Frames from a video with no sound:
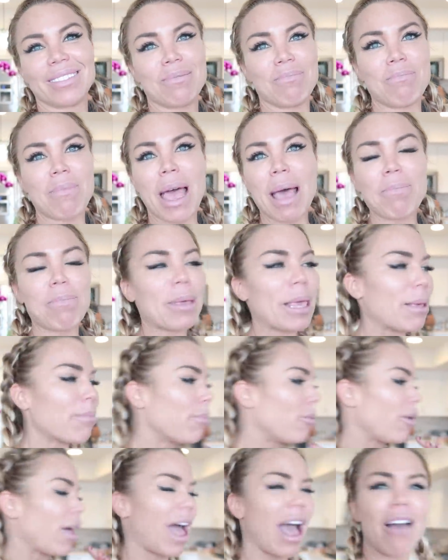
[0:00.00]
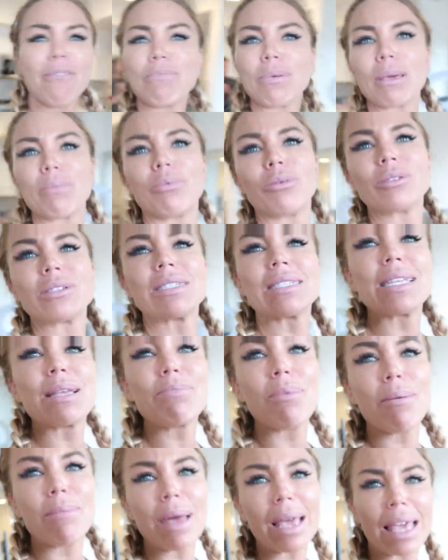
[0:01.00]
met people, had people
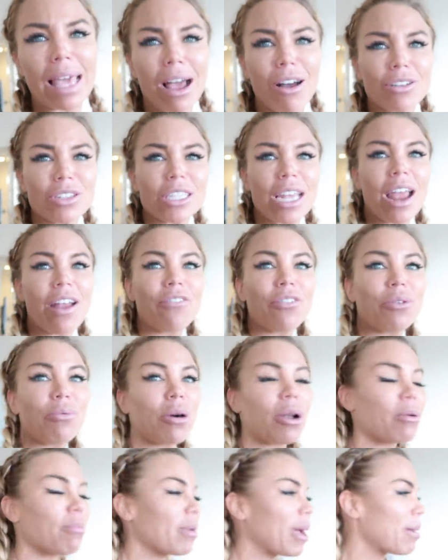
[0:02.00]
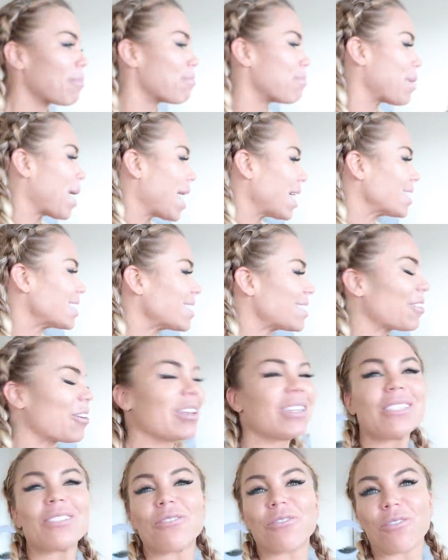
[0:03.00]
sleep on my couch. Every one of my
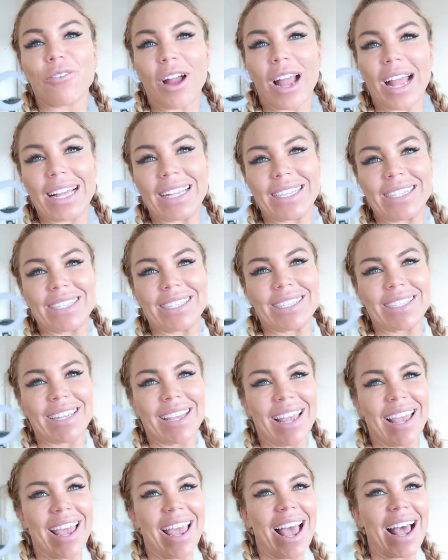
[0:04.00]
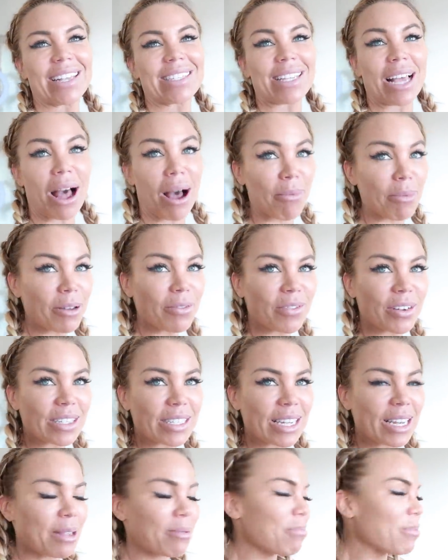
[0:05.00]
bestest friends has come and
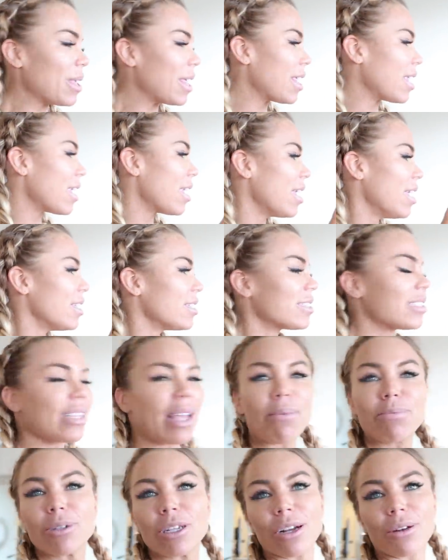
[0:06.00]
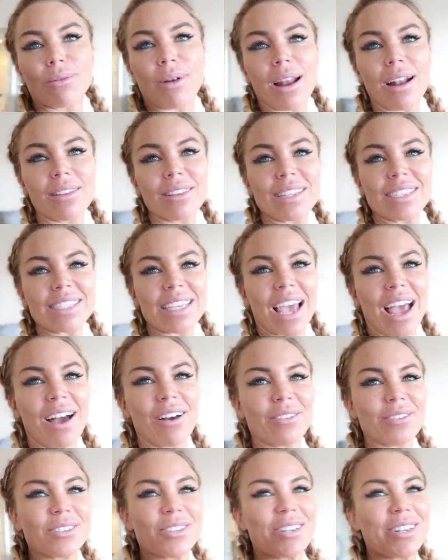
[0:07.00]
visited me, slept here right on this
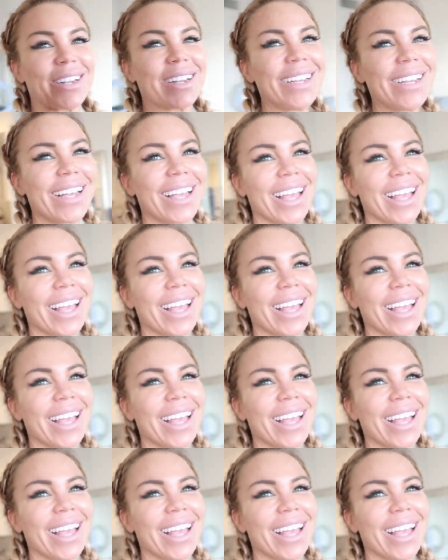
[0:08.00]
couch.